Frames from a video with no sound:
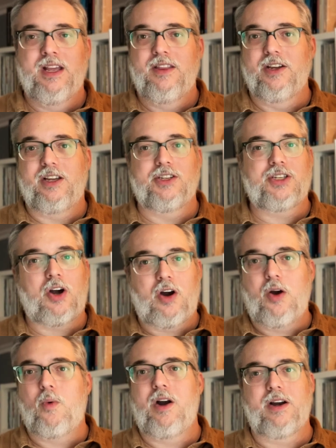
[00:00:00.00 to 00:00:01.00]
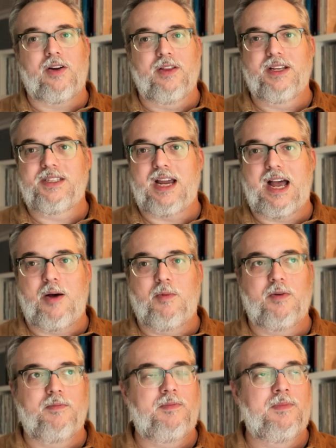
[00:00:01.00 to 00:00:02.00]
The guitar work on this
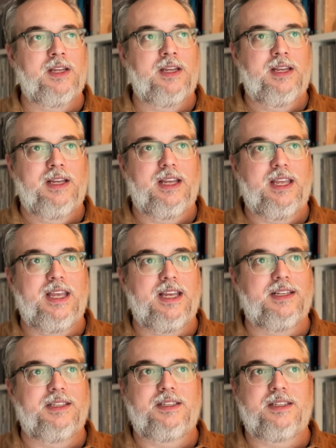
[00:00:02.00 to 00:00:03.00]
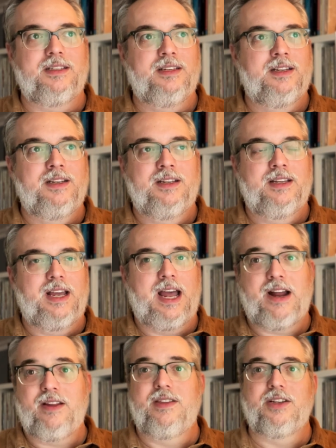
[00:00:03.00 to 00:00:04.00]
album is
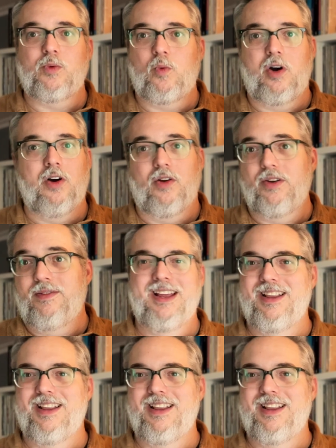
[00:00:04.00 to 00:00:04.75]
out of this world.